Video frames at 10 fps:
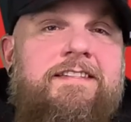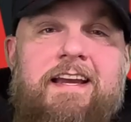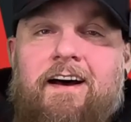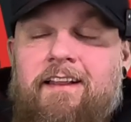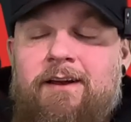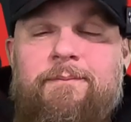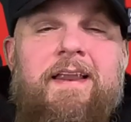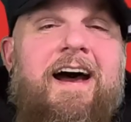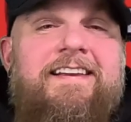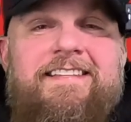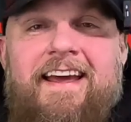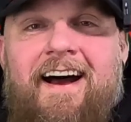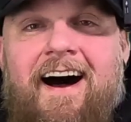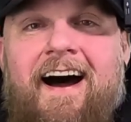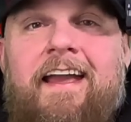Tell them that I said
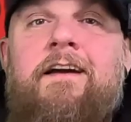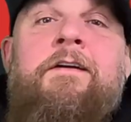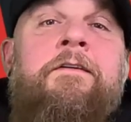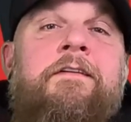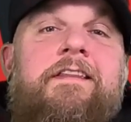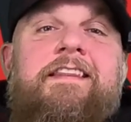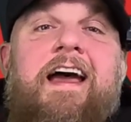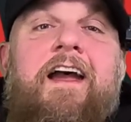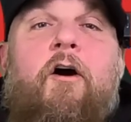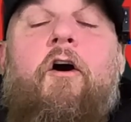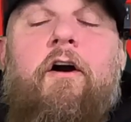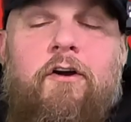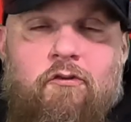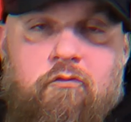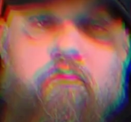hi. They are
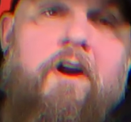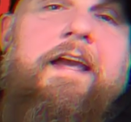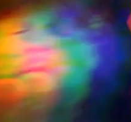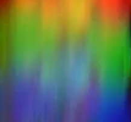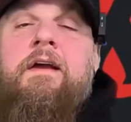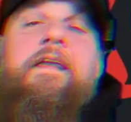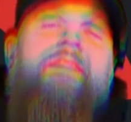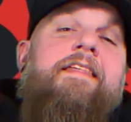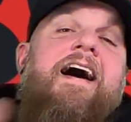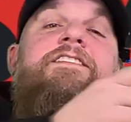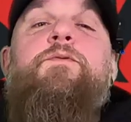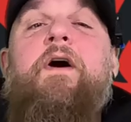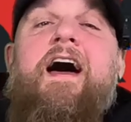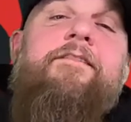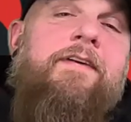great. That's
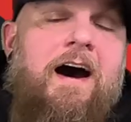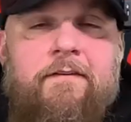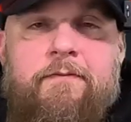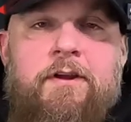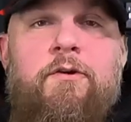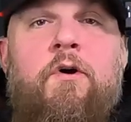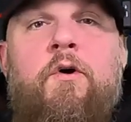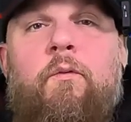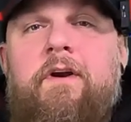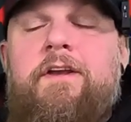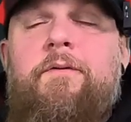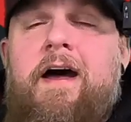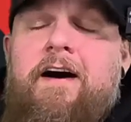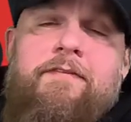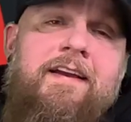what I've got for you. What do you
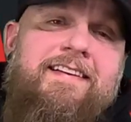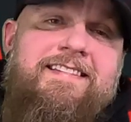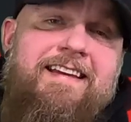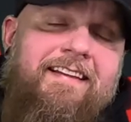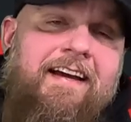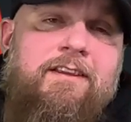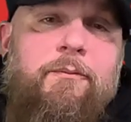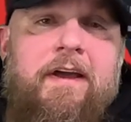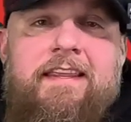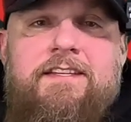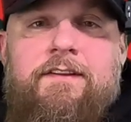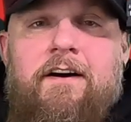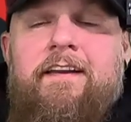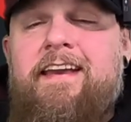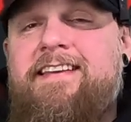have? Do you like the way these
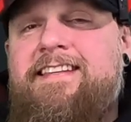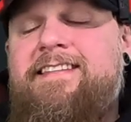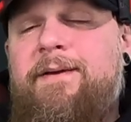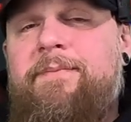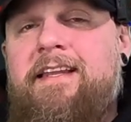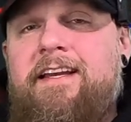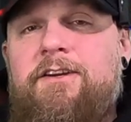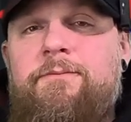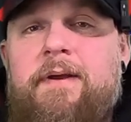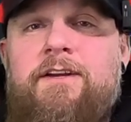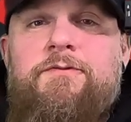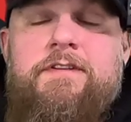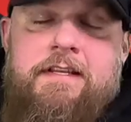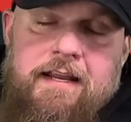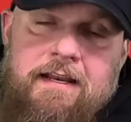look? Is this something that you'd be
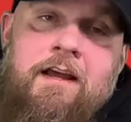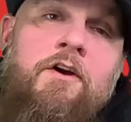interested in?